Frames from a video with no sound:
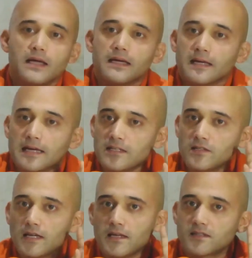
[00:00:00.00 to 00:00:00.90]

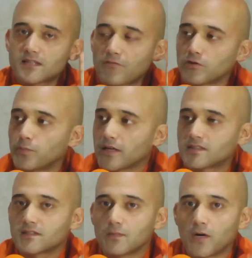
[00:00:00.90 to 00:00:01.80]
In several
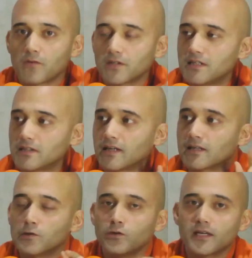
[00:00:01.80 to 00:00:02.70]
places in the Bhagavad Gita,
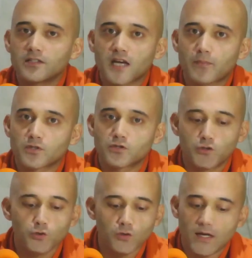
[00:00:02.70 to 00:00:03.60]
including in chapter
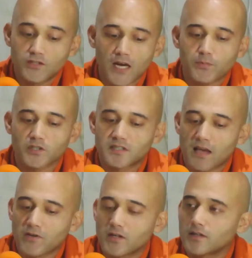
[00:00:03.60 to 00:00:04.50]

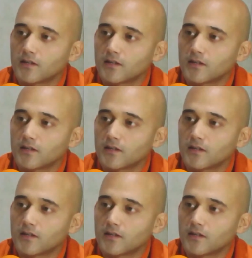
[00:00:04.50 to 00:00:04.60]
7,